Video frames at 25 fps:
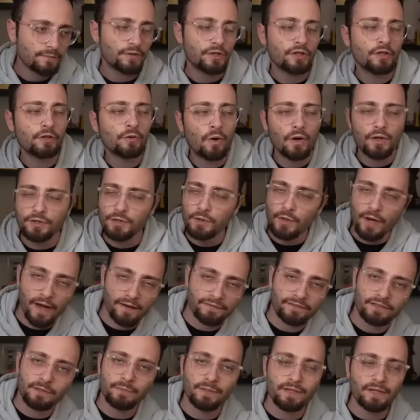you also
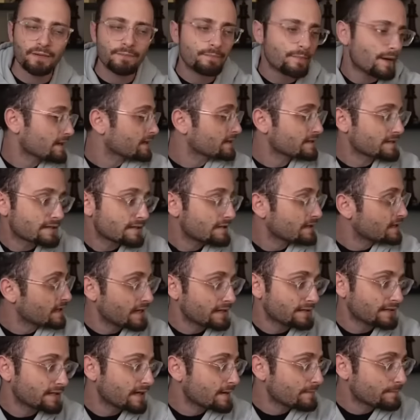have to be a menace in the
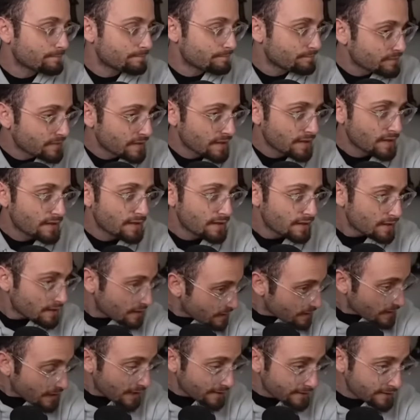endgame.
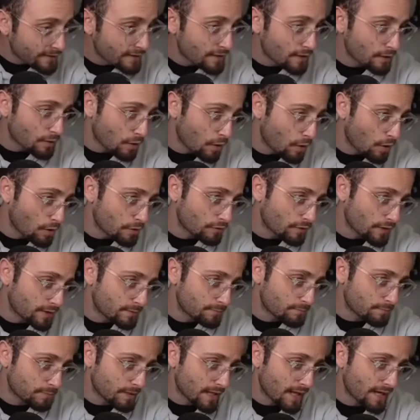And in the long
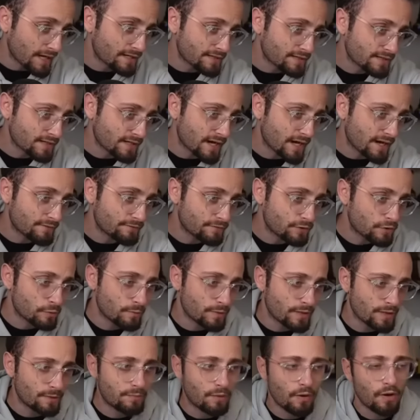run, black is going to have too
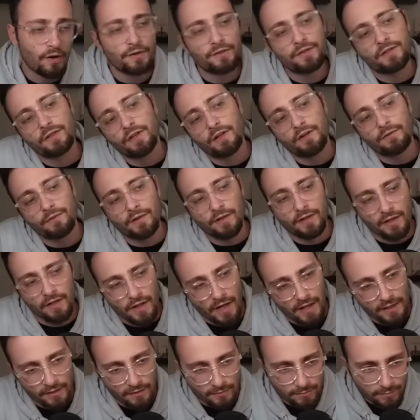many pawns here. They're going
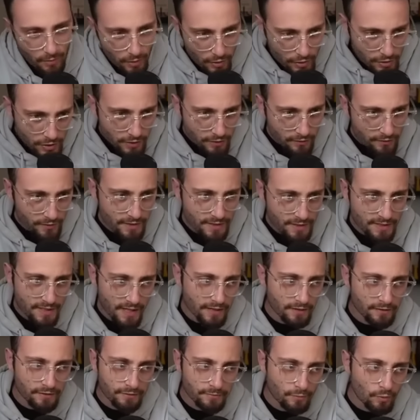to end up marching on this
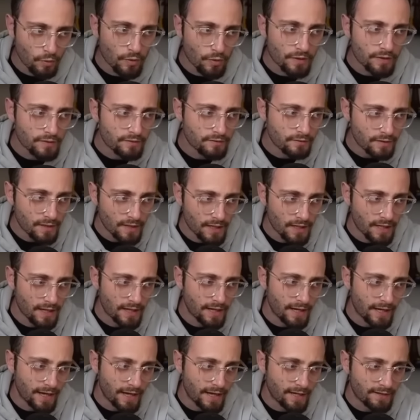side of the board.
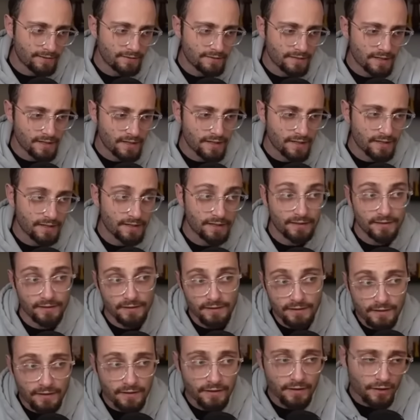
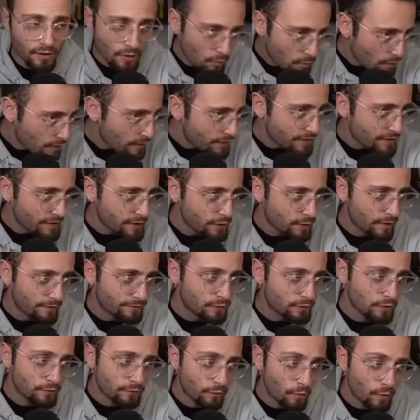You know, one thing you
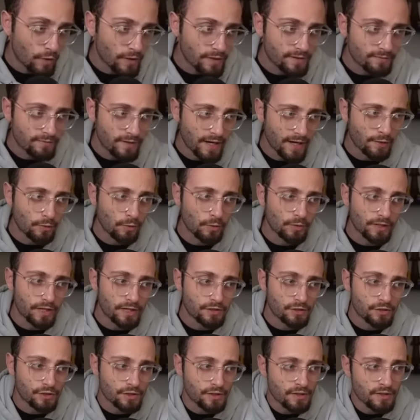have to avoid at
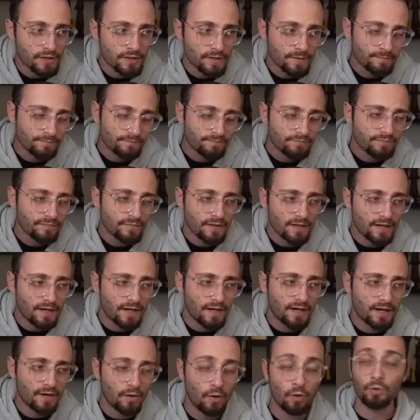
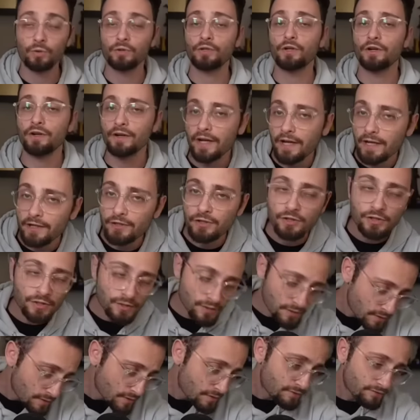older
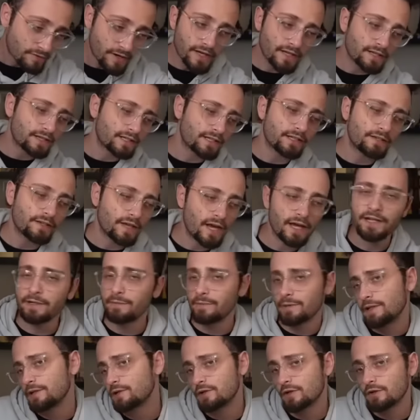age, frankly,
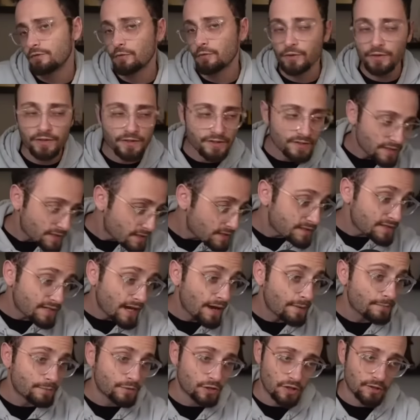anybody should avoid this, is
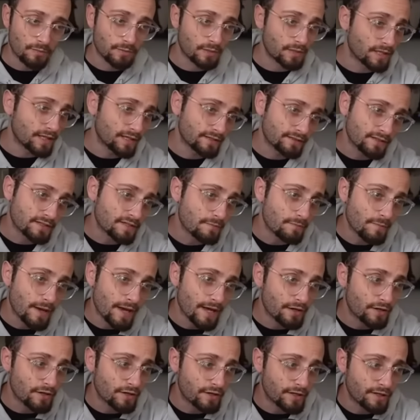time trouble. It doesn't
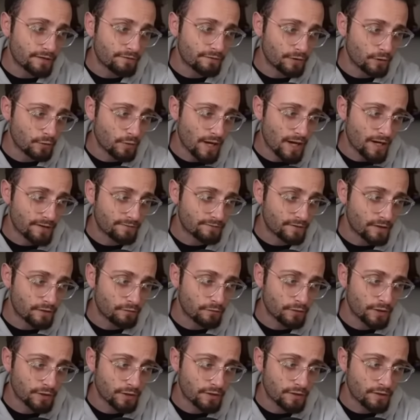matter if you have a really